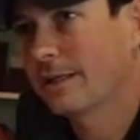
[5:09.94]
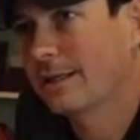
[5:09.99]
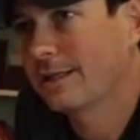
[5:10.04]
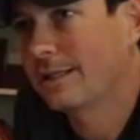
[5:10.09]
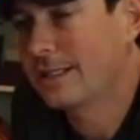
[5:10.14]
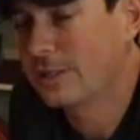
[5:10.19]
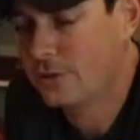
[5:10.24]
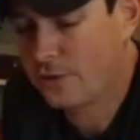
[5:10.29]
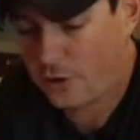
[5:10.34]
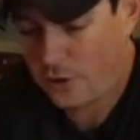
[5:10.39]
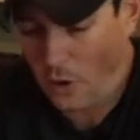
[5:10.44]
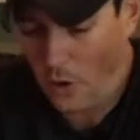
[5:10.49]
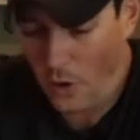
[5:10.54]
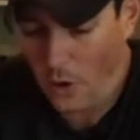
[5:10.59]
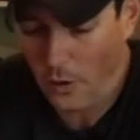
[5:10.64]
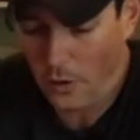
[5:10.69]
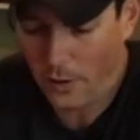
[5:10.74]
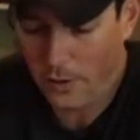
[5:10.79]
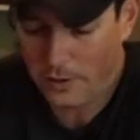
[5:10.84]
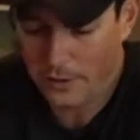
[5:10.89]
Like yeah. these are
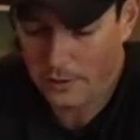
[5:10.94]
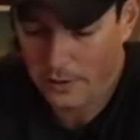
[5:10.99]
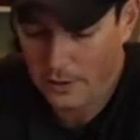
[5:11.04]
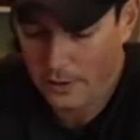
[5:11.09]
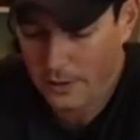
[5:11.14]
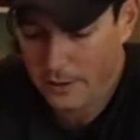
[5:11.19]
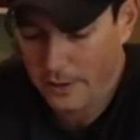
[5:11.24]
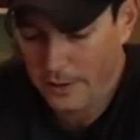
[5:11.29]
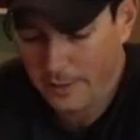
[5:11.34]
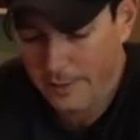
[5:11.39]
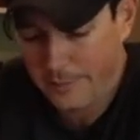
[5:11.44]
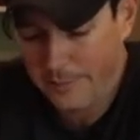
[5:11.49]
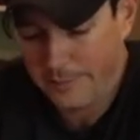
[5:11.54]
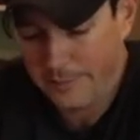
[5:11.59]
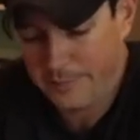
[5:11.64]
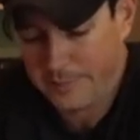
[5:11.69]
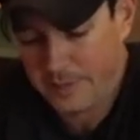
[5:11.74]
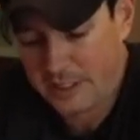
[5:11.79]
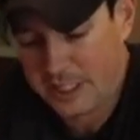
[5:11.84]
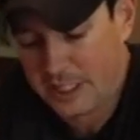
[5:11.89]
all
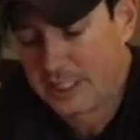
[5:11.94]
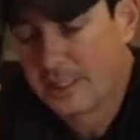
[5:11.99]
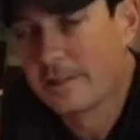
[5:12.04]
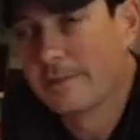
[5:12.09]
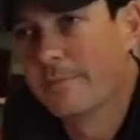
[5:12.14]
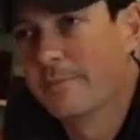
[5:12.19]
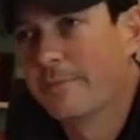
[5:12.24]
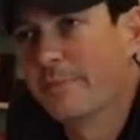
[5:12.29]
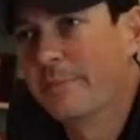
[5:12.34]
just